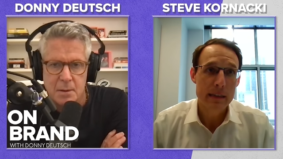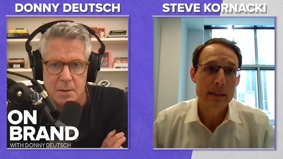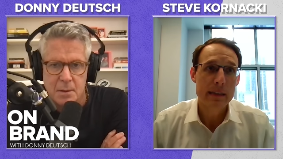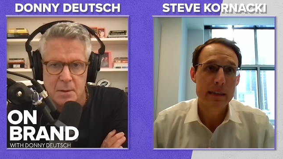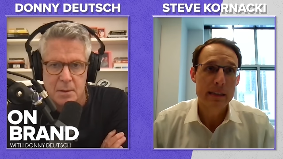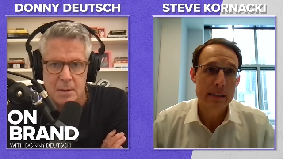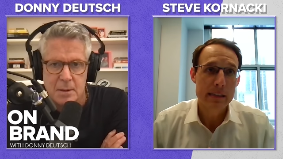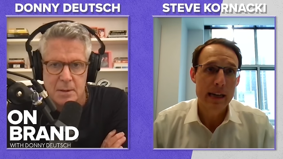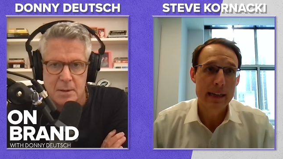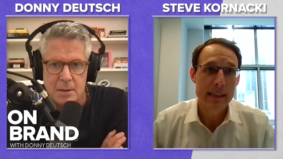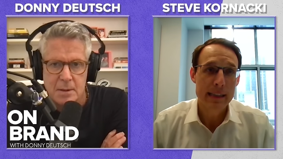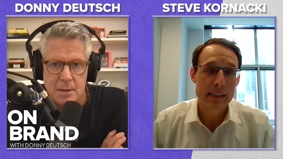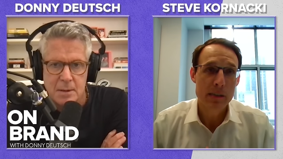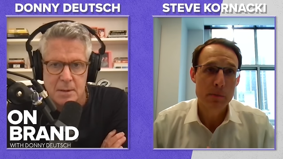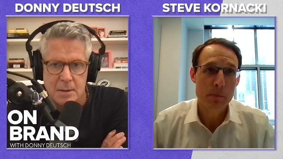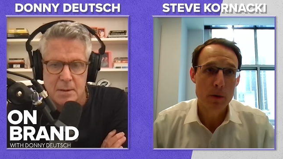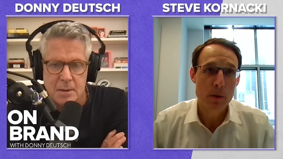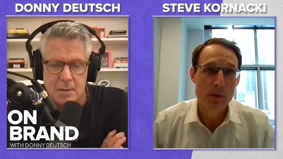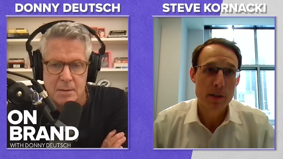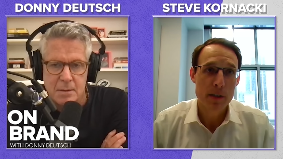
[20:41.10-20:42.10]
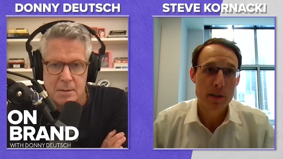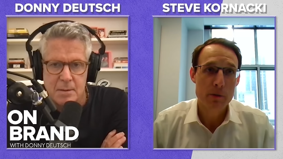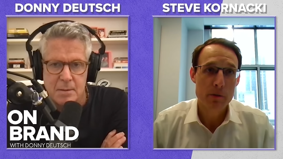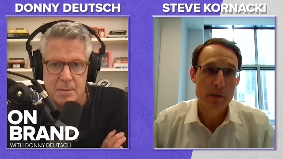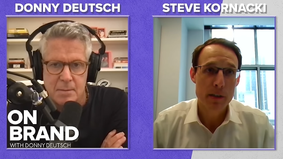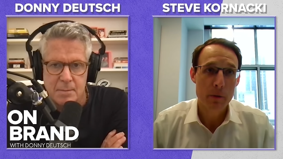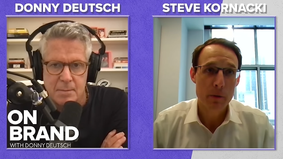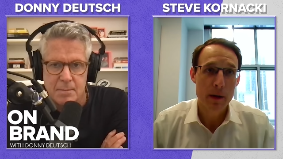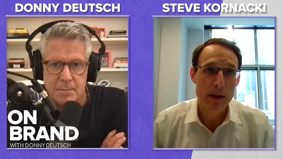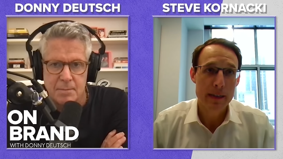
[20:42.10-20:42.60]
Speaker 1: that, I think is most
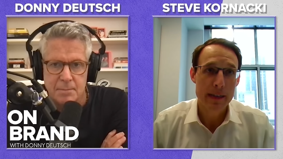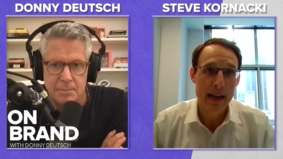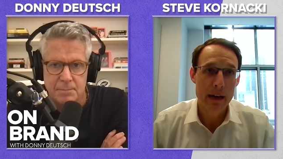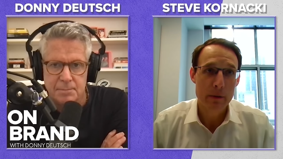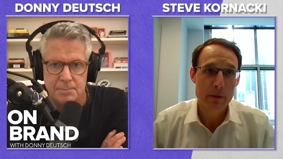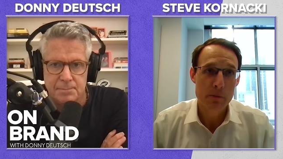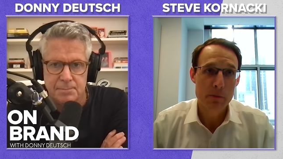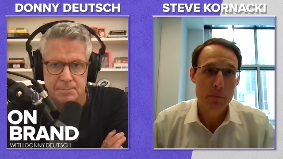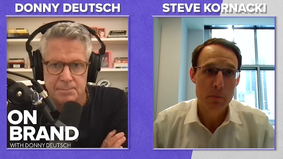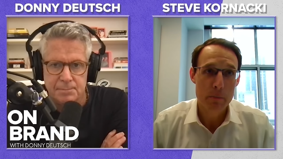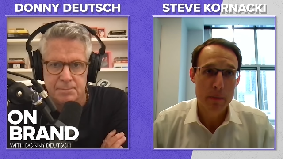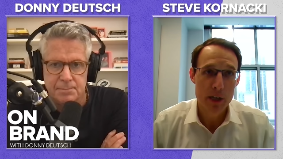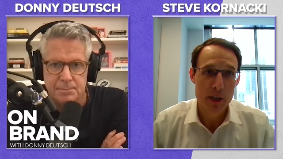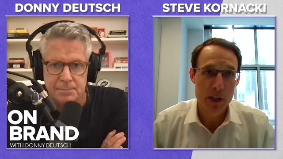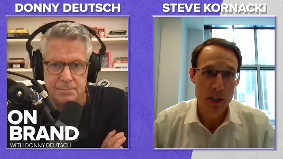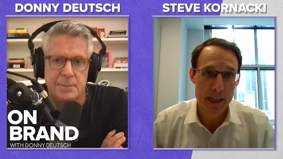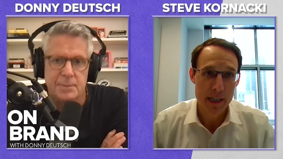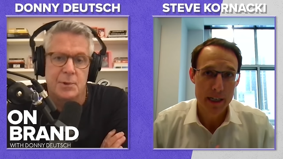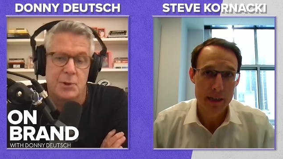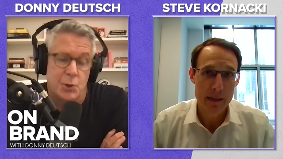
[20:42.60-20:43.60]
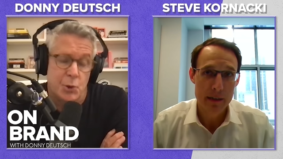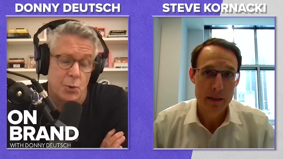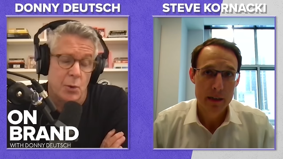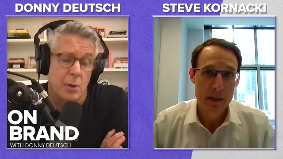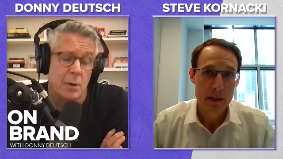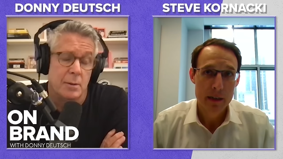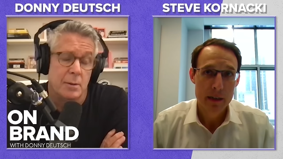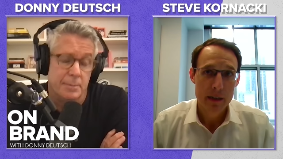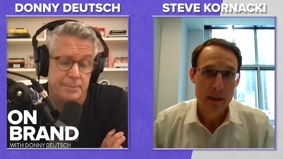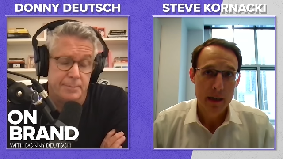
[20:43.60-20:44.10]
interesting right now is Michigan.
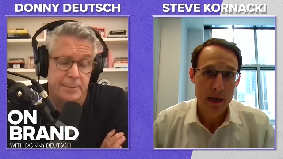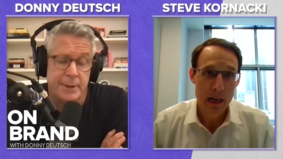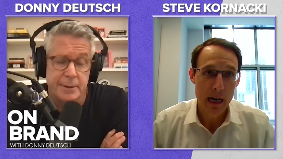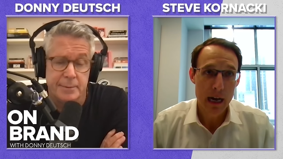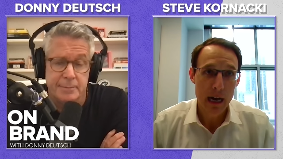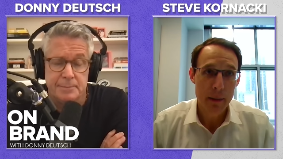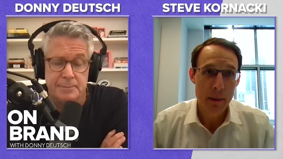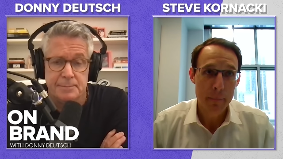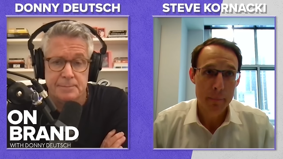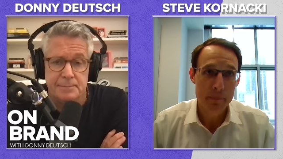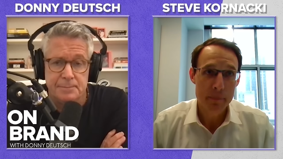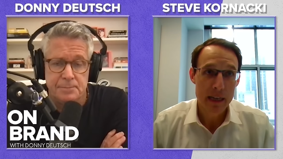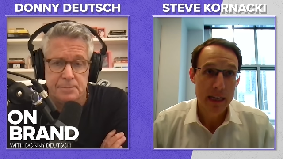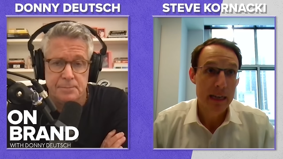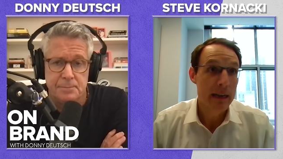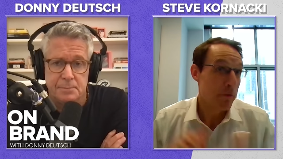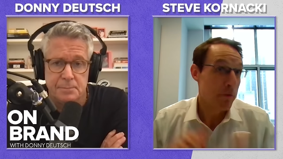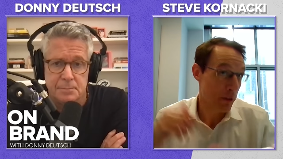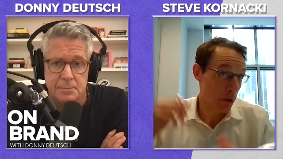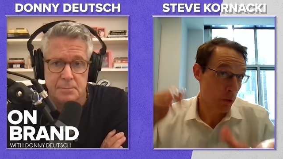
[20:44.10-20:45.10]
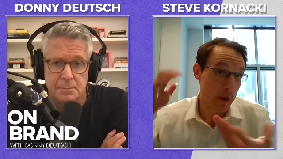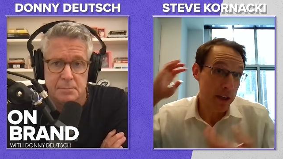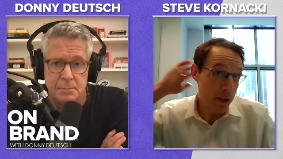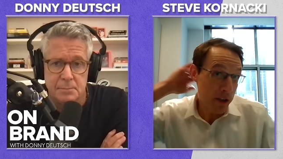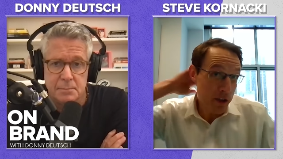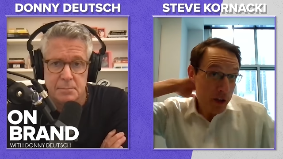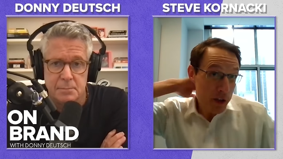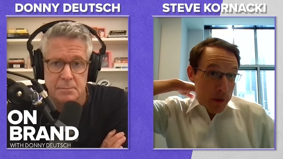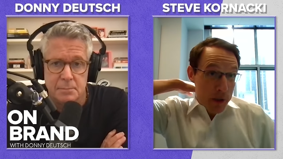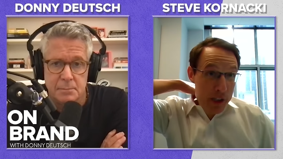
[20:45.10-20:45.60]
Sure. Yeah. Um, it, for the
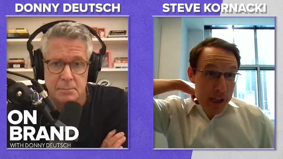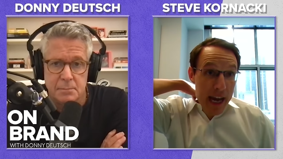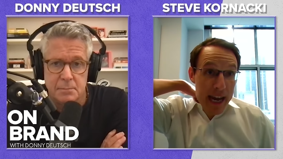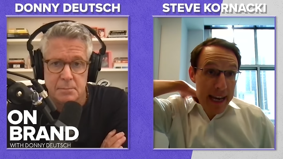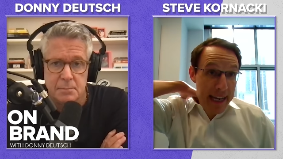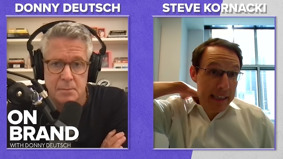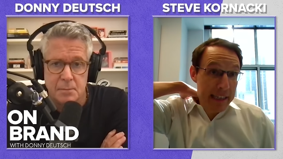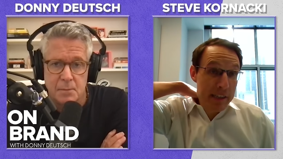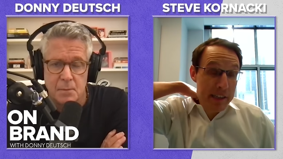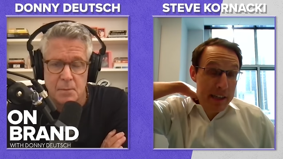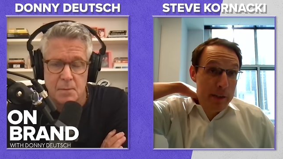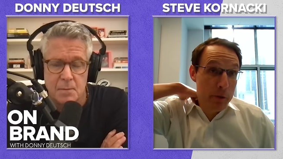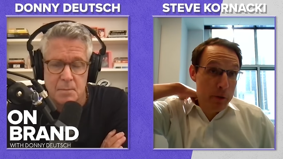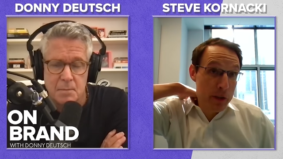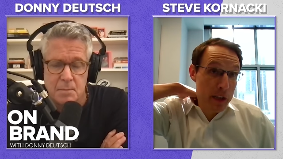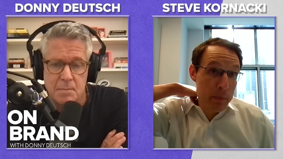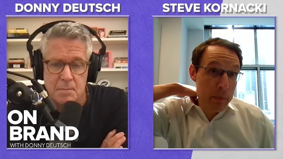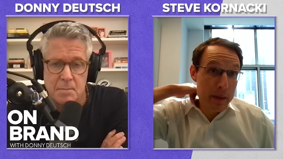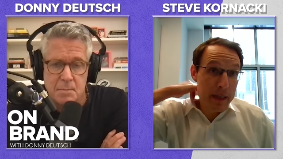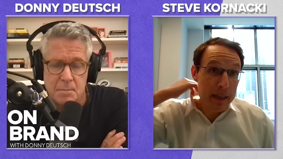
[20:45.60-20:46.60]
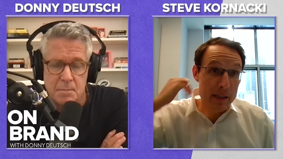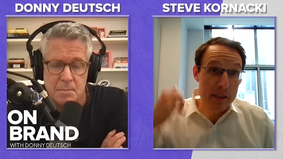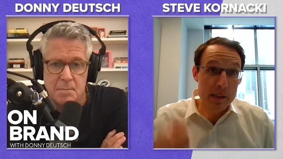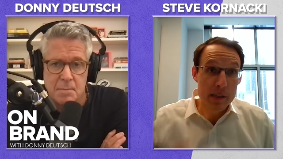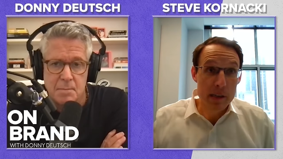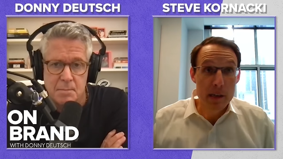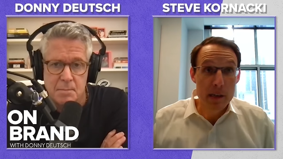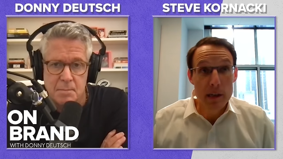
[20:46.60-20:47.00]
reasons you were saying, and it's interesting because